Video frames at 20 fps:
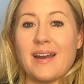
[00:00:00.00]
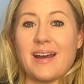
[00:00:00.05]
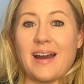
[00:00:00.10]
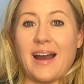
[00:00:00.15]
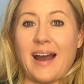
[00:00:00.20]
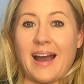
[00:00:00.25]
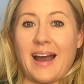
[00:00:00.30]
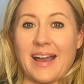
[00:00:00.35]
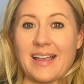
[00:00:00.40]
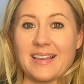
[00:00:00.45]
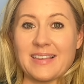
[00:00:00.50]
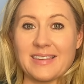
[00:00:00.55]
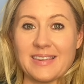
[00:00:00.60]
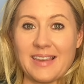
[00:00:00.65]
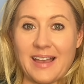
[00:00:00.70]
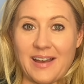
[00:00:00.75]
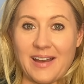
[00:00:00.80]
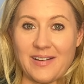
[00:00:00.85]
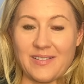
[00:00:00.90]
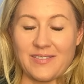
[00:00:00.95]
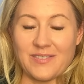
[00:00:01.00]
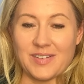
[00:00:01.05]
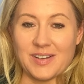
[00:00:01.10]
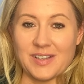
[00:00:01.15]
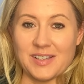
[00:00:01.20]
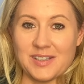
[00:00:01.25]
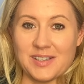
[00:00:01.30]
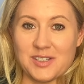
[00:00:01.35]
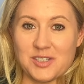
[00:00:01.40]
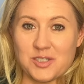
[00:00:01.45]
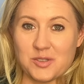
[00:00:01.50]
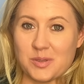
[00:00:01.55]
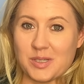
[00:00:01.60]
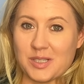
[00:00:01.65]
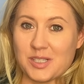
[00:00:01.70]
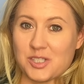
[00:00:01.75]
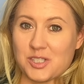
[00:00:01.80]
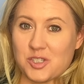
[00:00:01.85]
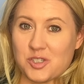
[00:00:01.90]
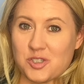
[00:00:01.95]
I love
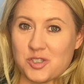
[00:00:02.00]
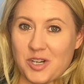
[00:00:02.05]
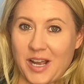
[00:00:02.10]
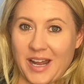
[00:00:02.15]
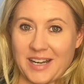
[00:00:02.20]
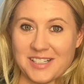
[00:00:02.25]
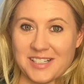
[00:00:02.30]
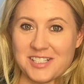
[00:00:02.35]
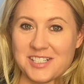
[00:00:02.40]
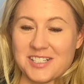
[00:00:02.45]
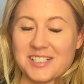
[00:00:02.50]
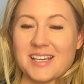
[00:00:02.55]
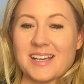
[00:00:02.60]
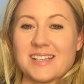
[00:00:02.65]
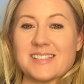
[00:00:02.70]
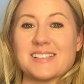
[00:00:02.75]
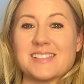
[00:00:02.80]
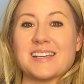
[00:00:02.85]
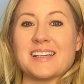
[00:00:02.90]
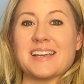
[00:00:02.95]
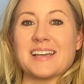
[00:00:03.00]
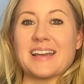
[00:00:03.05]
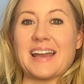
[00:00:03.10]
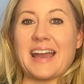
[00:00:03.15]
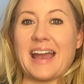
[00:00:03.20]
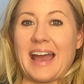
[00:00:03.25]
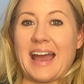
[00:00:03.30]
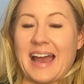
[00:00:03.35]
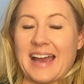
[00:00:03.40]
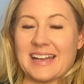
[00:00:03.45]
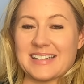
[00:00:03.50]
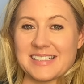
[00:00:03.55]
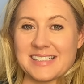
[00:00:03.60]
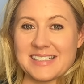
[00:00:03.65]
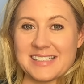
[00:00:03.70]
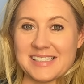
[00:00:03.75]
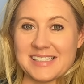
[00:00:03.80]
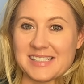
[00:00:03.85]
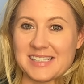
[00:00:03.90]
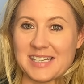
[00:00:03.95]
doing strategy testing at
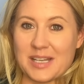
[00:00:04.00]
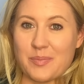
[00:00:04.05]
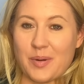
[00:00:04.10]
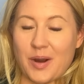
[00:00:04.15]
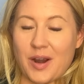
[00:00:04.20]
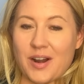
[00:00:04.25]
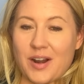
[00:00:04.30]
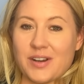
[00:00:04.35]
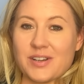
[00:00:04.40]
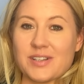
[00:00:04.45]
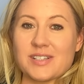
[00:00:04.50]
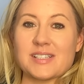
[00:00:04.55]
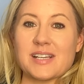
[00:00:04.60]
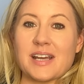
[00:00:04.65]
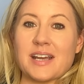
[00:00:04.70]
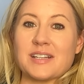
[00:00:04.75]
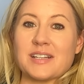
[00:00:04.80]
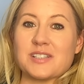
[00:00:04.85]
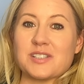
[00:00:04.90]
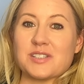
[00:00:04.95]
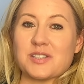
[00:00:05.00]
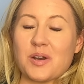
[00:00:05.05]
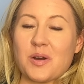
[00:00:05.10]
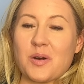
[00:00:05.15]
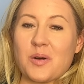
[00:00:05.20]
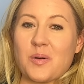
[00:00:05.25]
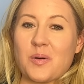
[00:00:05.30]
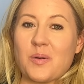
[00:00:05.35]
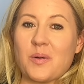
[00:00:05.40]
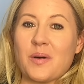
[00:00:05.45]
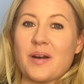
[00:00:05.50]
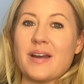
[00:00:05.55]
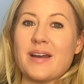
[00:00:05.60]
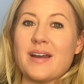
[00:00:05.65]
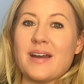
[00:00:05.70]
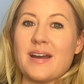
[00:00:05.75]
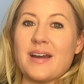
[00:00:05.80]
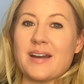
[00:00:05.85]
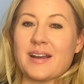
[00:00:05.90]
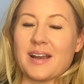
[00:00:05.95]
Disney parks, and so
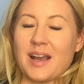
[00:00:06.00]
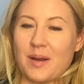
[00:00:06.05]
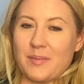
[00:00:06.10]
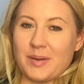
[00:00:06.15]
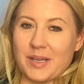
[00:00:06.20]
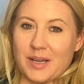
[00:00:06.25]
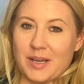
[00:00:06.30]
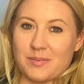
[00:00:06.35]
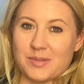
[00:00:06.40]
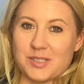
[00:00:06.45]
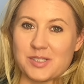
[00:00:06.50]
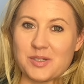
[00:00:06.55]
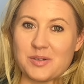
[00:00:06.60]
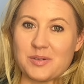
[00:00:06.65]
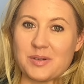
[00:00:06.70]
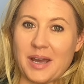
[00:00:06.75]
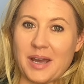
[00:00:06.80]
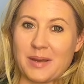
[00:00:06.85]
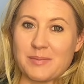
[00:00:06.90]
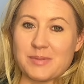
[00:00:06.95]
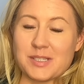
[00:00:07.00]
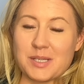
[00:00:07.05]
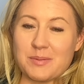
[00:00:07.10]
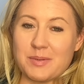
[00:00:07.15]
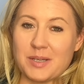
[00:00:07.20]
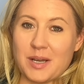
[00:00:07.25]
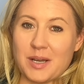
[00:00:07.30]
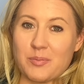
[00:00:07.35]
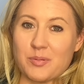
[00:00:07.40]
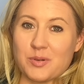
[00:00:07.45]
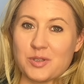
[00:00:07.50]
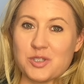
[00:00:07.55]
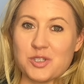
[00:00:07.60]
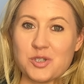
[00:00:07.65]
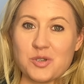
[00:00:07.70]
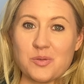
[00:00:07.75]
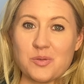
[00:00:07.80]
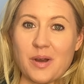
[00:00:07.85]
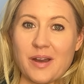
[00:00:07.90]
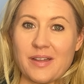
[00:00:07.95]
coming up soon, I'm teaming up with
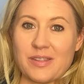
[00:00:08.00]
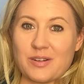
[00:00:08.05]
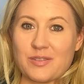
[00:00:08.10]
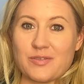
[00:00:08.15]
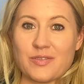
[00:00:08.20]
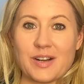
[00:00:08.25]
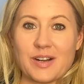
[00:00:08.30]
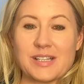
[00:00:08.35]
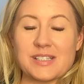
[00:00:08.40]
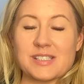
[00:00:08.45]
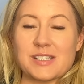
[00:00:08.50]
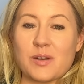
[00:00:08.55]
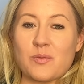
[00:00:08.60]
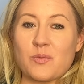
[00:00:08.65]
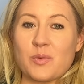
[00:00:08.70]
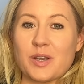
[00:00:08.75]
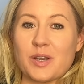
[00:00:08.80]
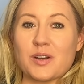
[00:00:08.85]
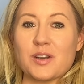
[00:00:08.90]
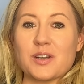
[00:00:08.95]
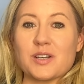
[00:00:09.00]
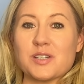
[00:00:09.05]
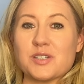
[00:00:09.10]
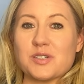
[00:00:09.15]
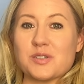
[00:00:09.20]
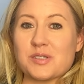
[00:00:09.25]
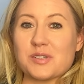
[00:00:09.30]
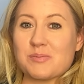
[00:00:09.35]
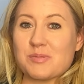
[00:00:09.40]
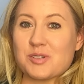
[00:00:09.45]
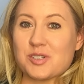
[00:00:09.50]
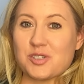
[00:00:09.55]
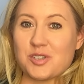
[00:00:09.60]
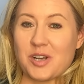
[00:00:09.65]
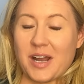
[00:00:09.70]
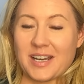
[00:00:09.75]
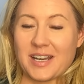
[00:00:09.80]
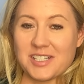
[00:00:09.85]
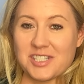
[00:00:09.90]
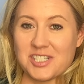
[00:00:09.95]
2 other friends, and we are going to do some
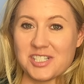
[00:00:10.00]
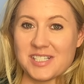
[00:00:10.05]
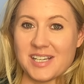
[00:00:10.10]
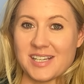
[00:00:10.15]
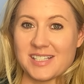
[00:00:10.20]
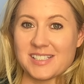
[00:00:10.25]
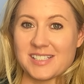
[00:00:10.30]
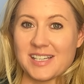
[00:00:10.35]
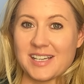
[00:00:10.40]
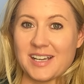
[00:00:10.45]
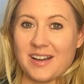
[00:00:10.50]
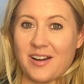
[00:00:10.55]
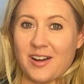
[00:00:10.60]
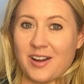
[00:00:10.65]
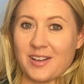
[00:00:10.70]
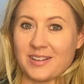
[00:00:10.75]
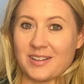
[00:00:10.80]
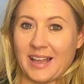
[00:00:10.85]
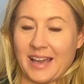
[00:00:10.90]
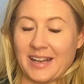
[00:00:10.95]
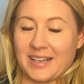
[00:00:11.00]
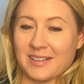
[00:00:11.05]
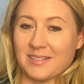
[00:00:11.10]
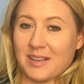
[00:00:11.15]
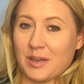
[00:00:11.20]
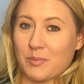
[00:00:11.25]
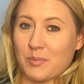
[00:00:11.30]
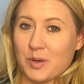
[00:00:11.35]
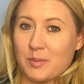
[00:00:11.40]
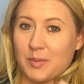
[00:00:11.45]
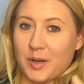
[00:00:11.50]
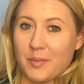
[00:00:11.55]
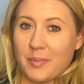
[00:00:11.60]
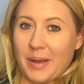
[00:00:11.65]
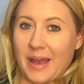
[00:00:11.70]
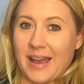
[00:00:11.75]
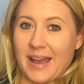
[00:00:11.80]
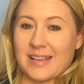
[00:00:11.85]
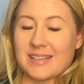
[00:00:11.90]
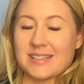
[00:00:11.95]
strategy testing on Lightning Lane Premier
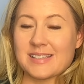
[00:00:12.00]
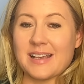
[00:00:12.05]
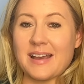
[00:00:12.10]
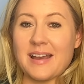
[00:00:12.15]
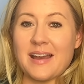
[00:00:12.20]
Pass,